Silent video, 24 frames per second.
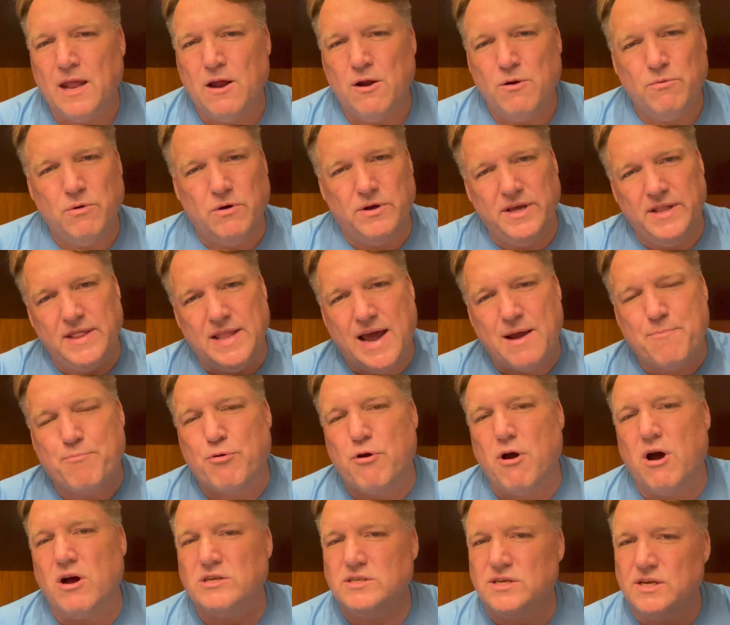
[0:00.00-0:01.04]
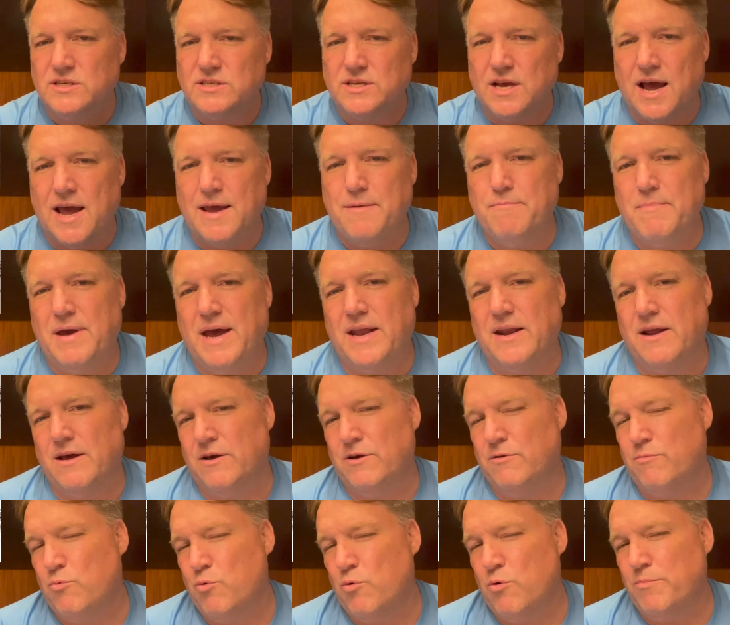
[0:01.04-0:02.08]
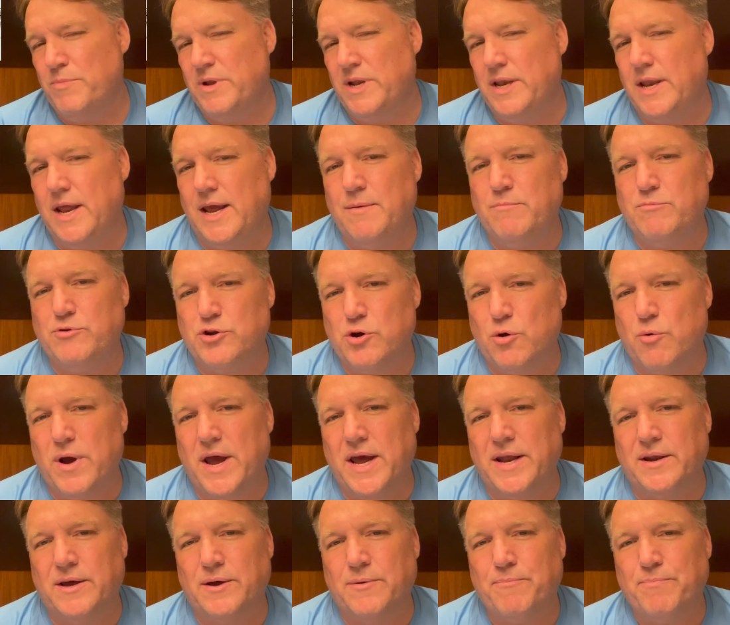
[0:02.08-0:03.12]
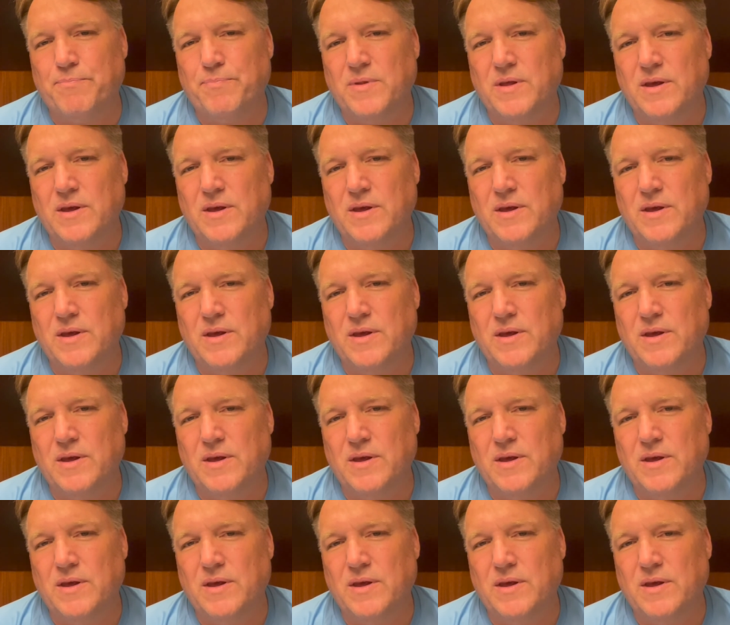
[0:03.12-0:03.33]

Well, in that process, I met a woman named Joanna.